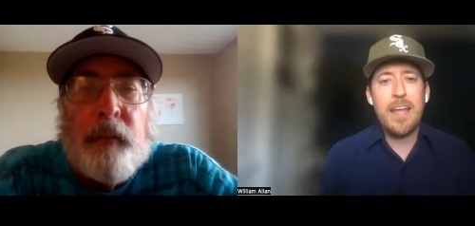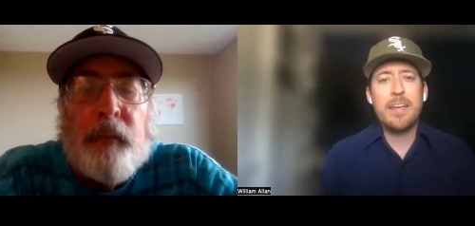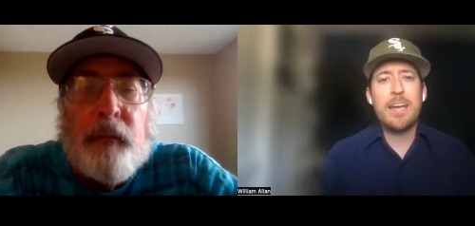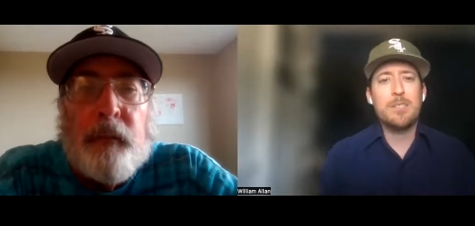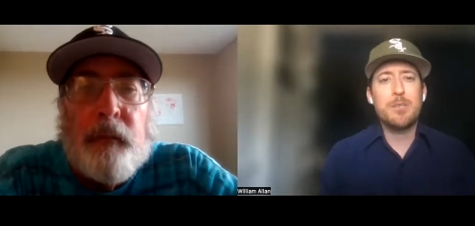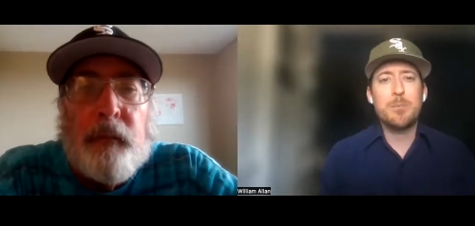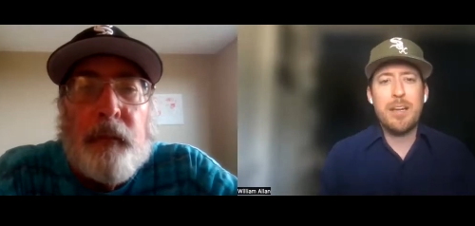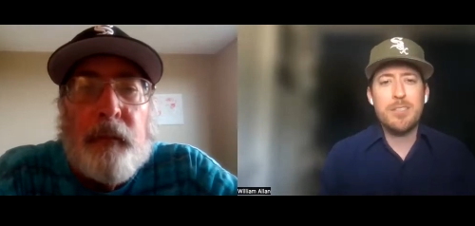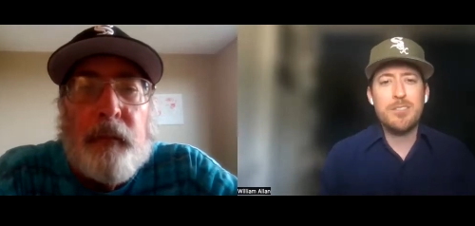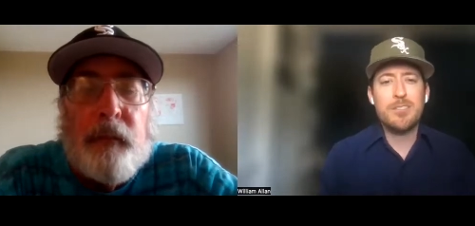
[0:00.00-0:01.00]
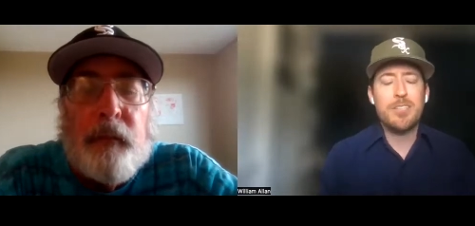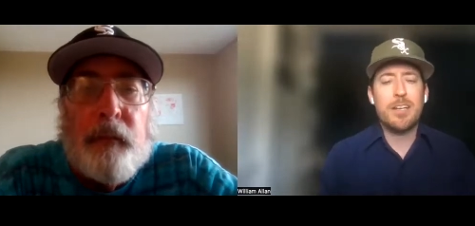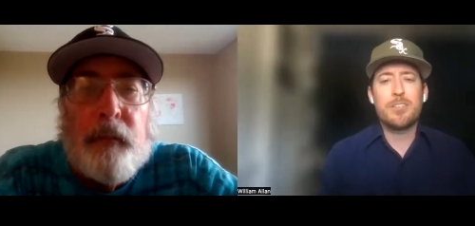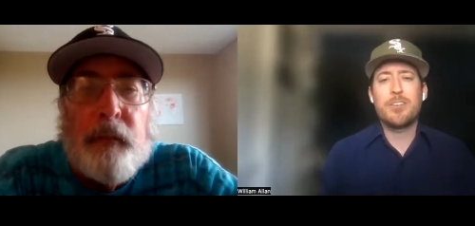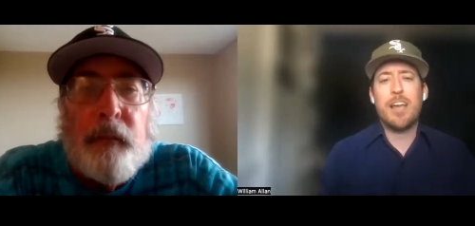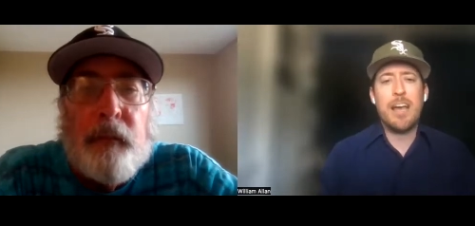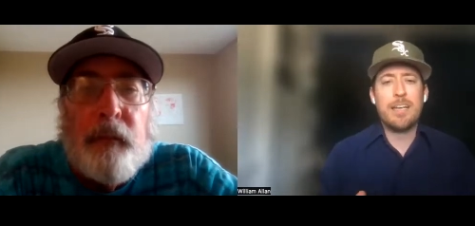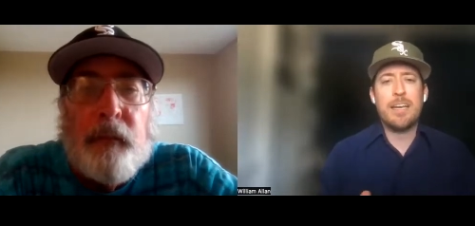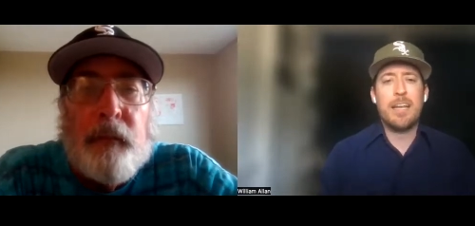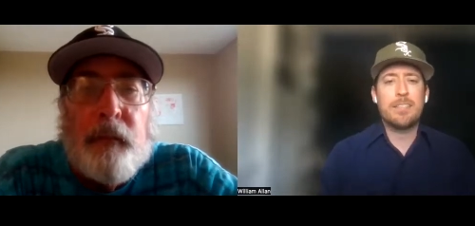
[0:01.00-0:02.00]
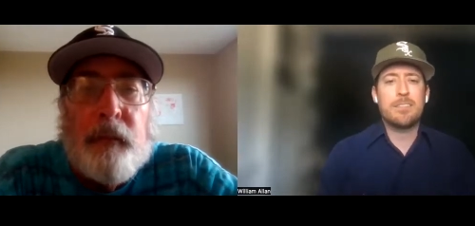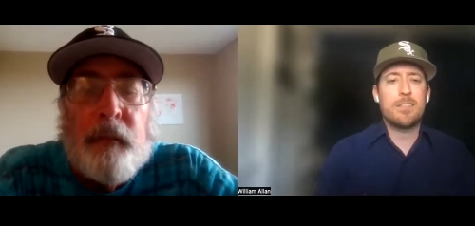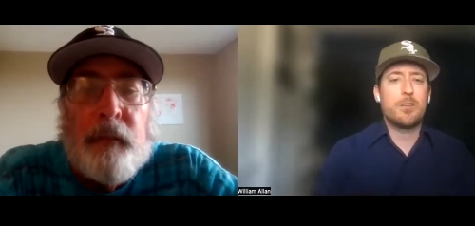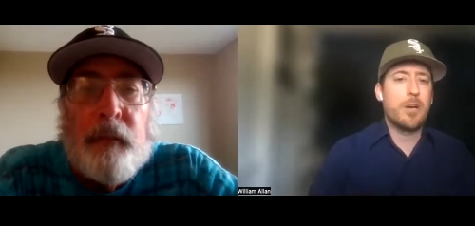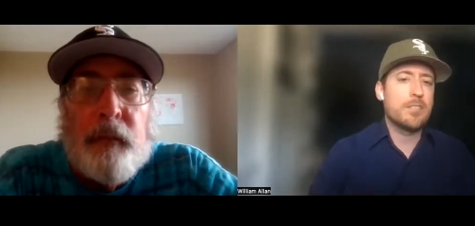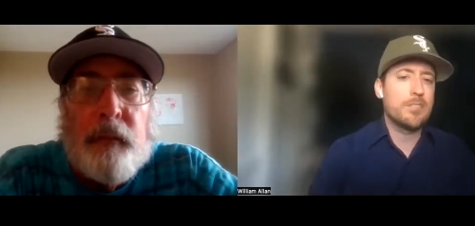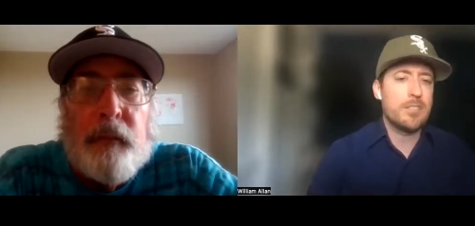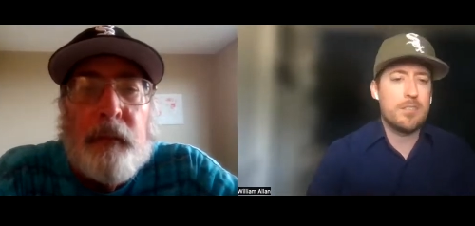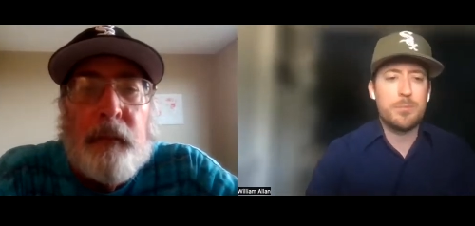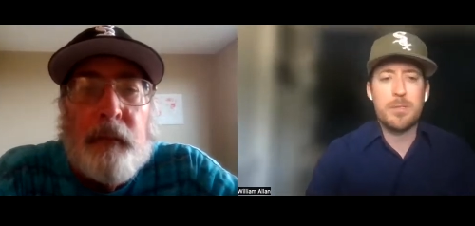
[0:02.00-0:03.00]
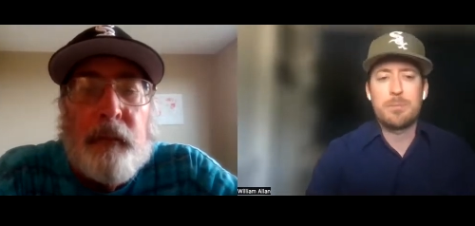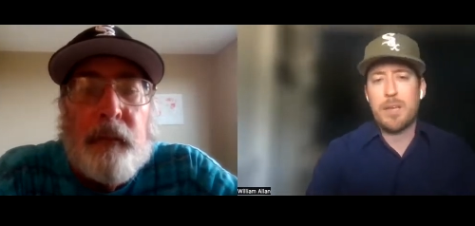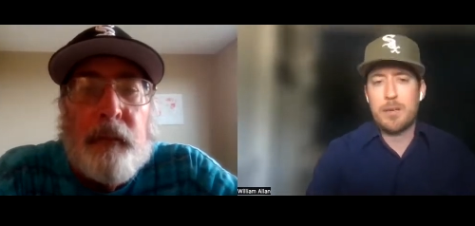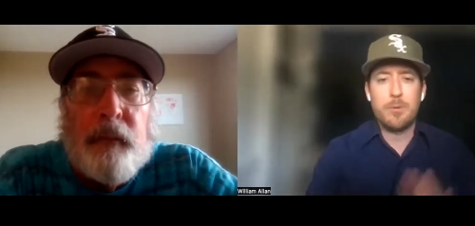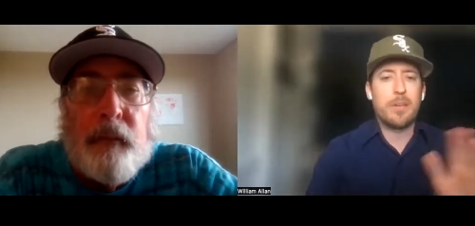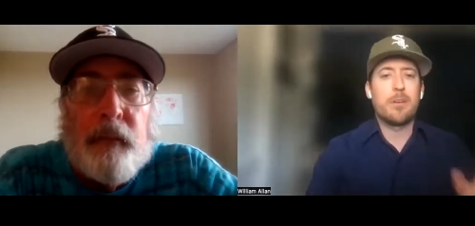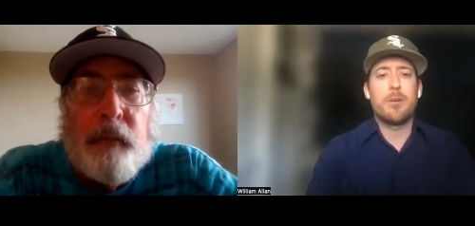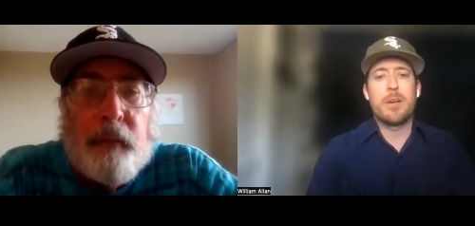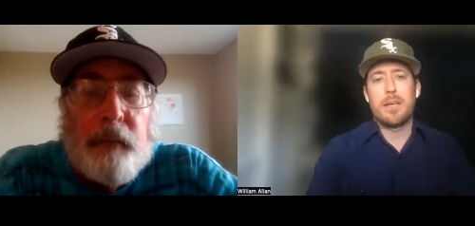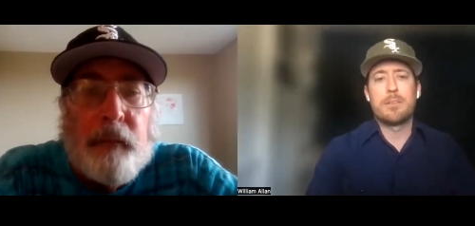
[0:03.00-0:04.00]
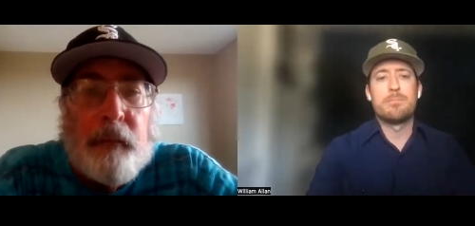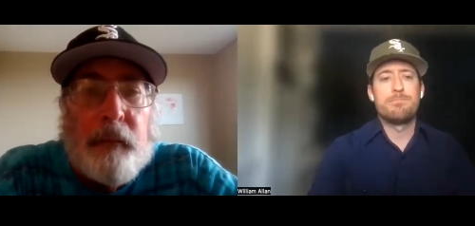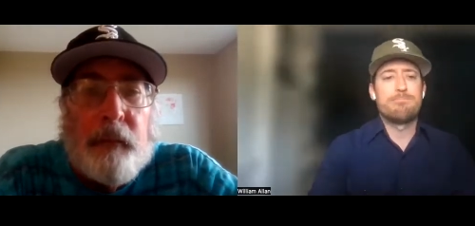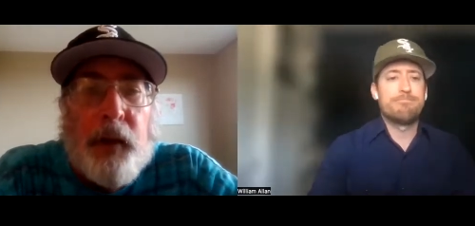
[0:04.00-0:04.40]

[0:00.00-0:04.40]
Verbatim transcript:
Speaker 1: And now your manager's gone. You're not going to answer questions. But anyway, go ahead.